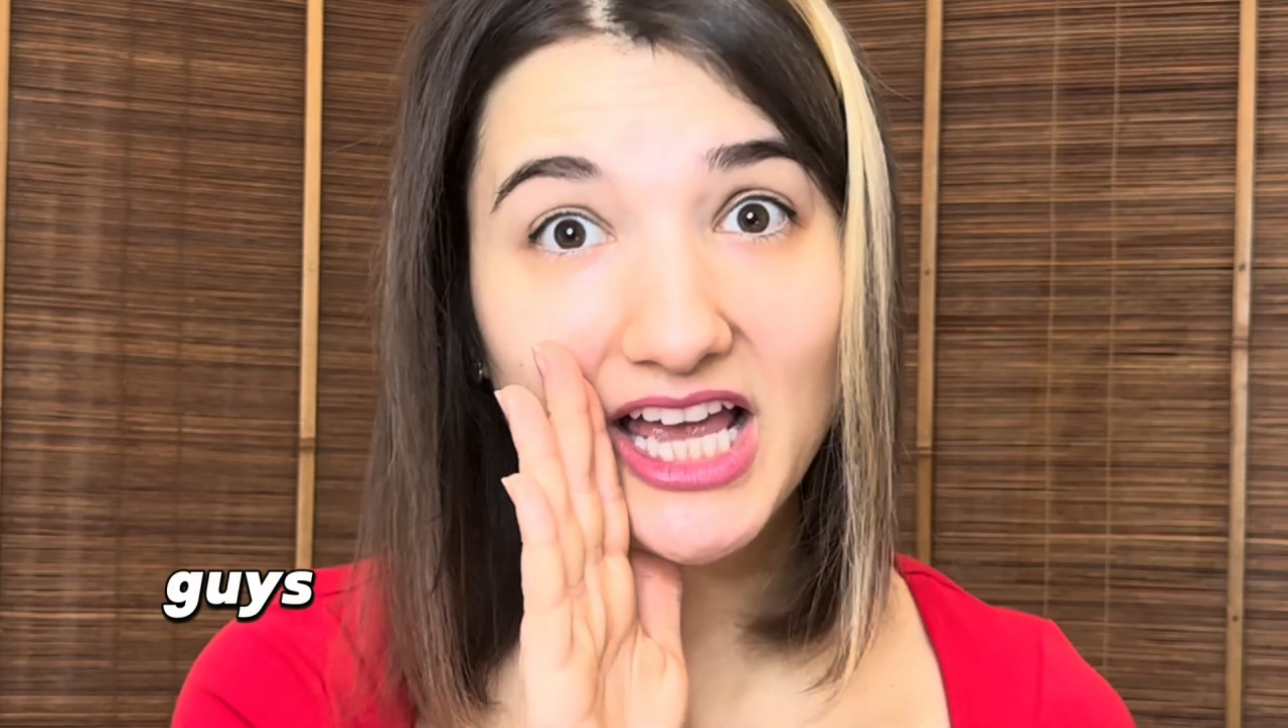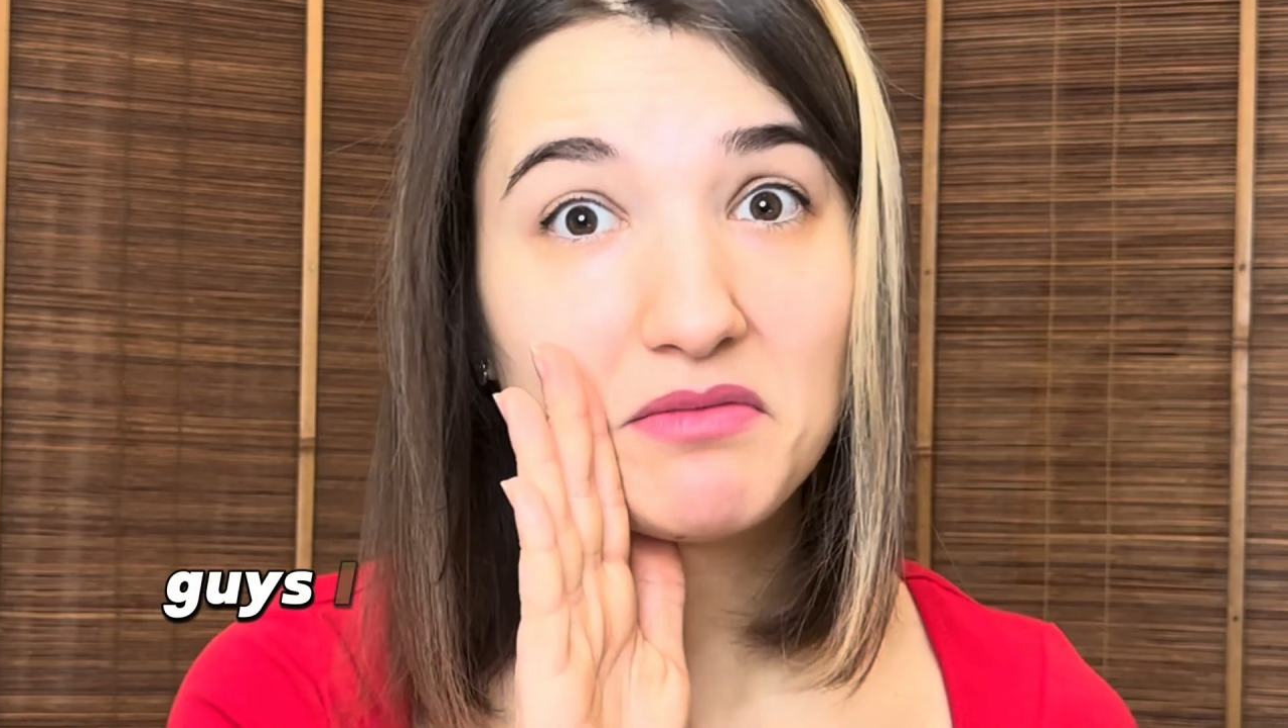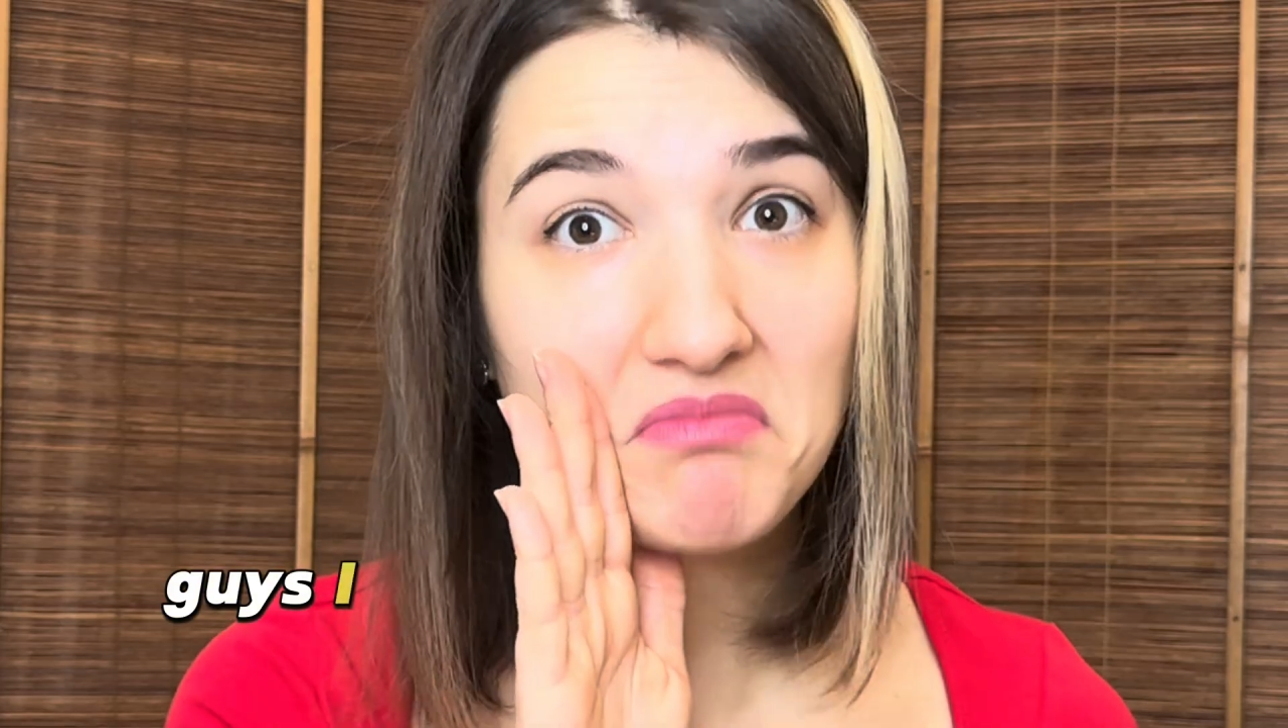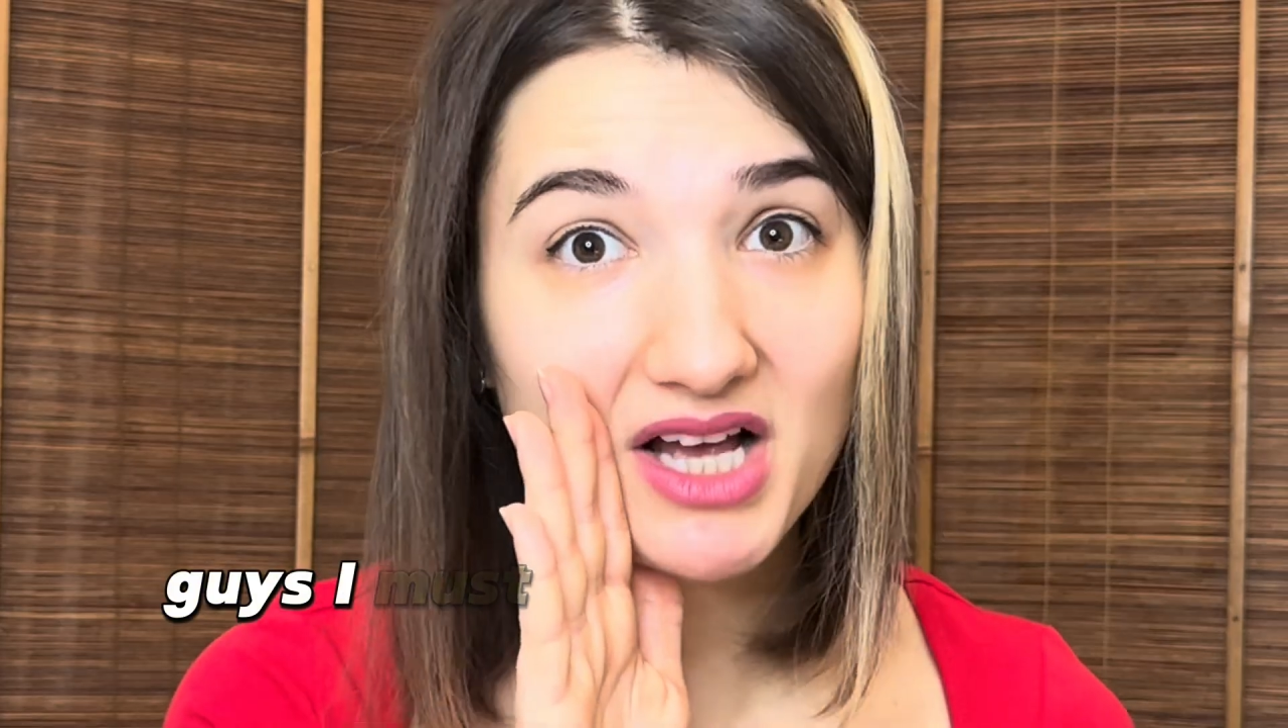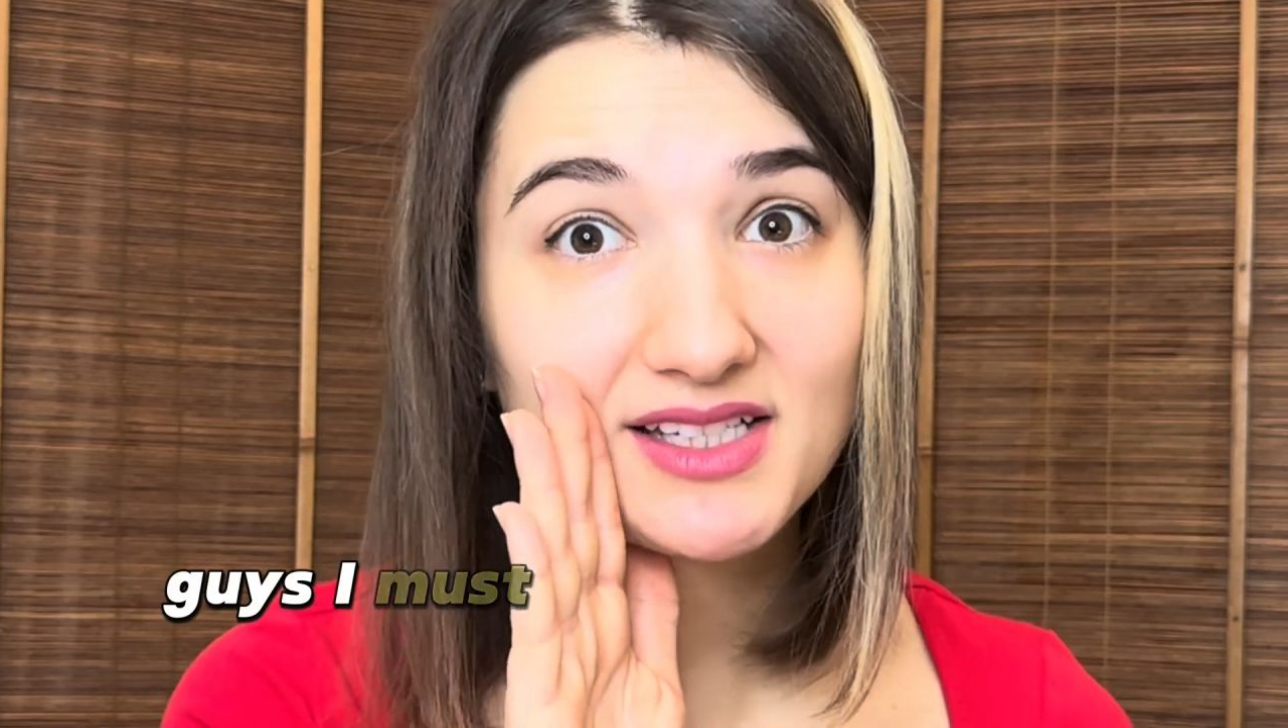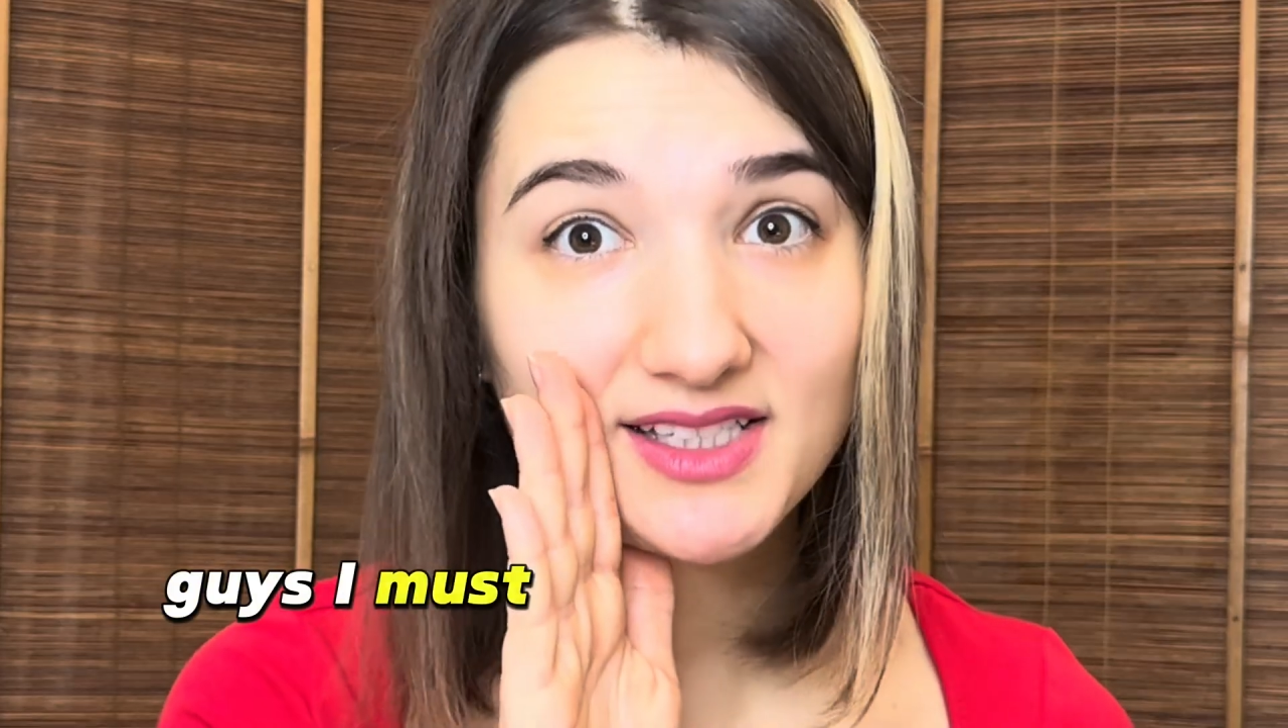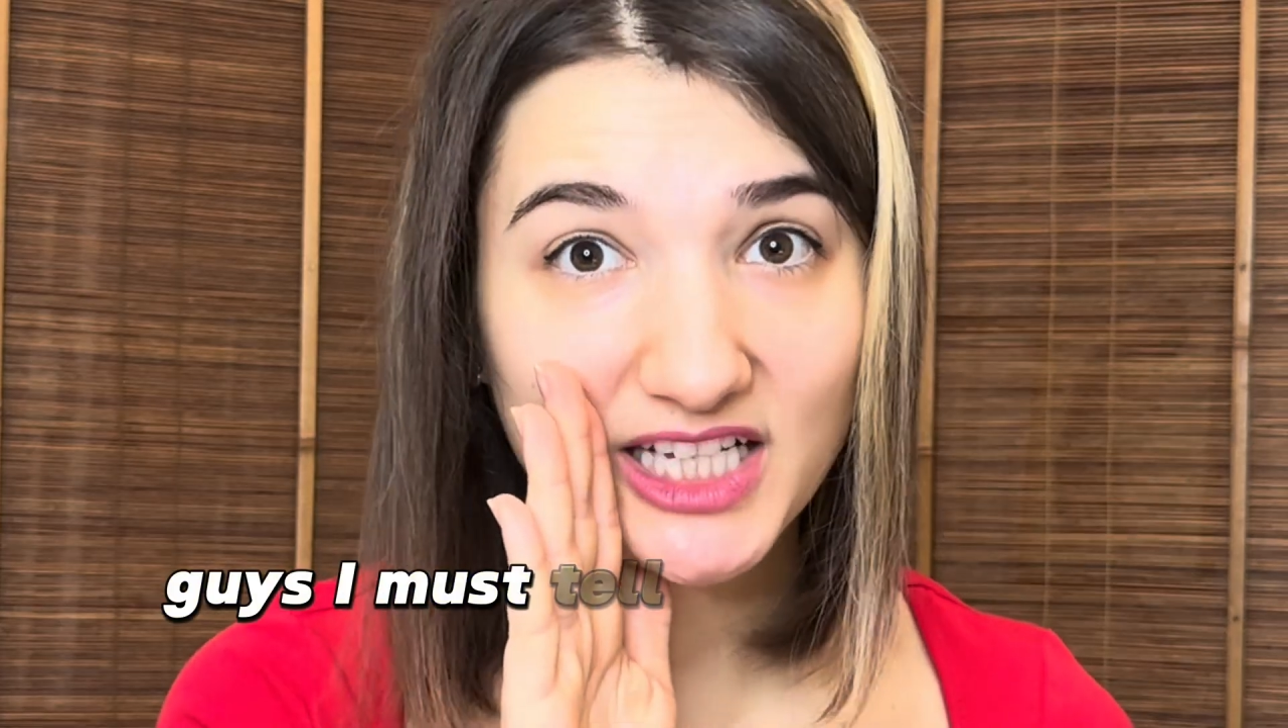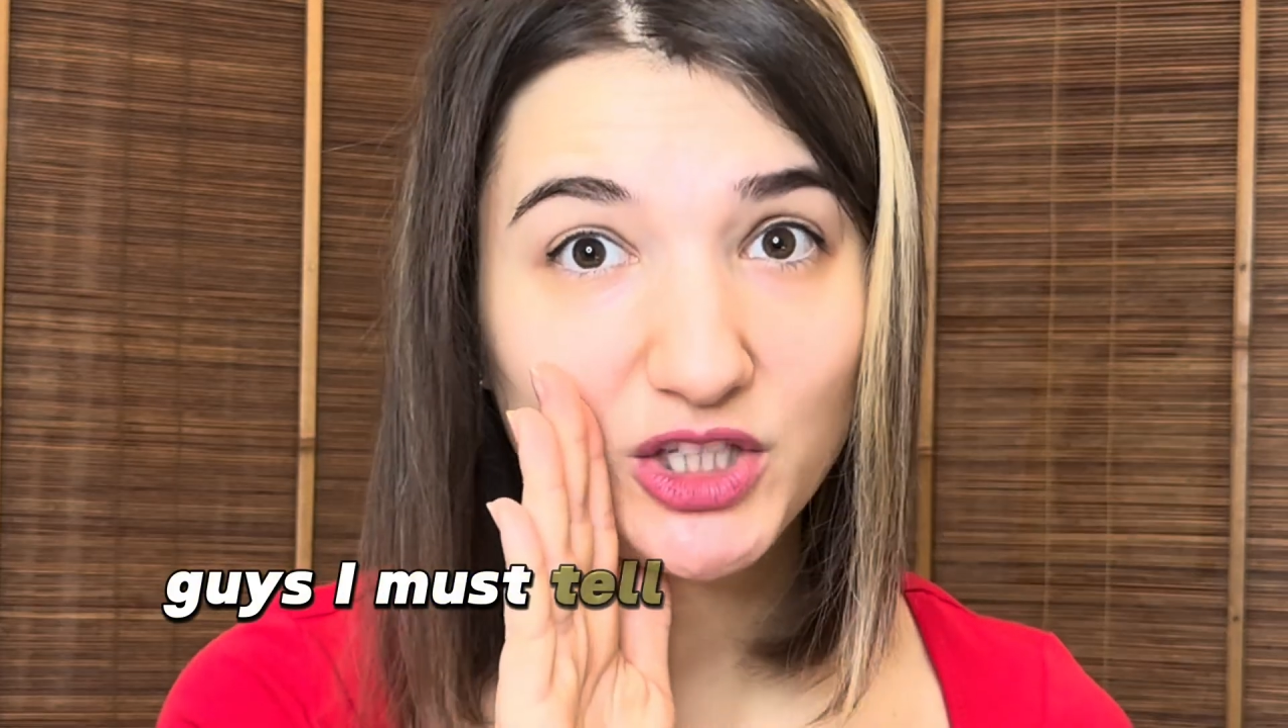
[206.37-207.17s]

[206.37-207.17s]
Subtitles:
I must tell